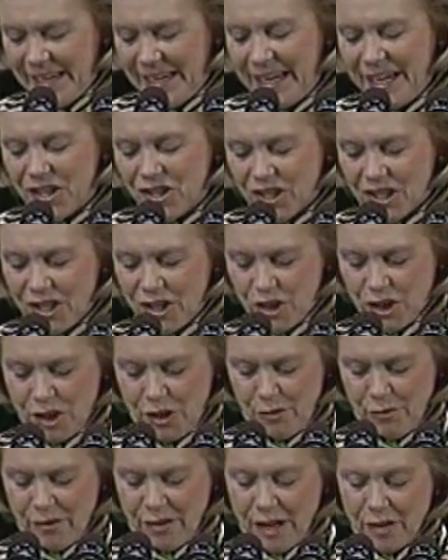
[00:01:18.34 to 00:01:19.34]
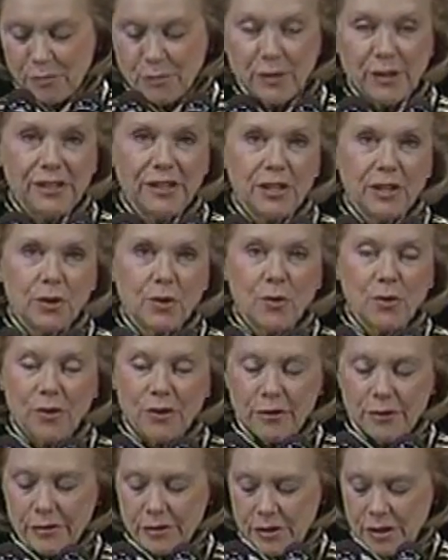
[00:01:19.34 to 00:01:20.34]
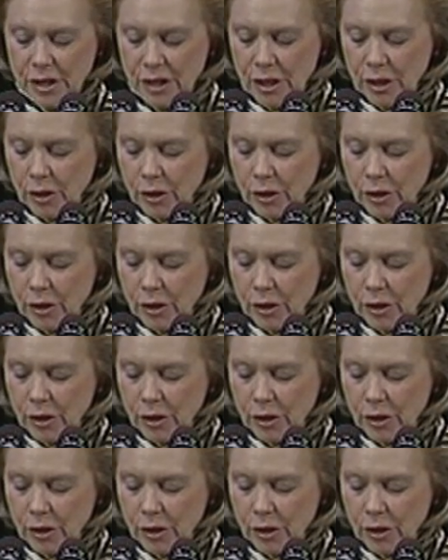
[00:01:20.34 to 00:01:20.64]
Each issue of Brilliant Corners